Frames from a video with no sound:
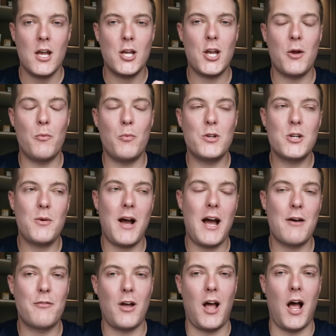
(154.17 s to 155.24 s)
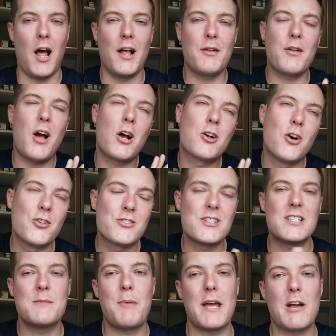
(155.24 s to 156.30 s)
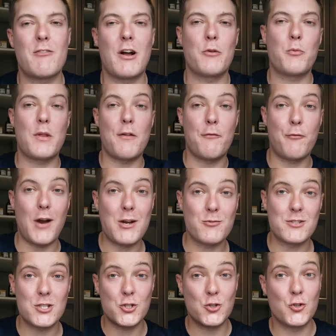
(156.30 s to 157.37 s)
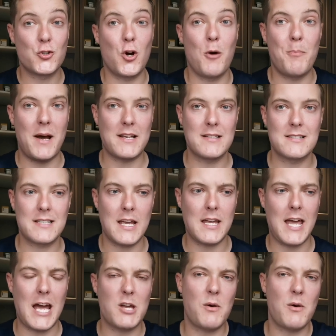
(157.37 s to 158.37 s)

You know, we do have a, a constant debate around whether fragrance is good or bad in skincare.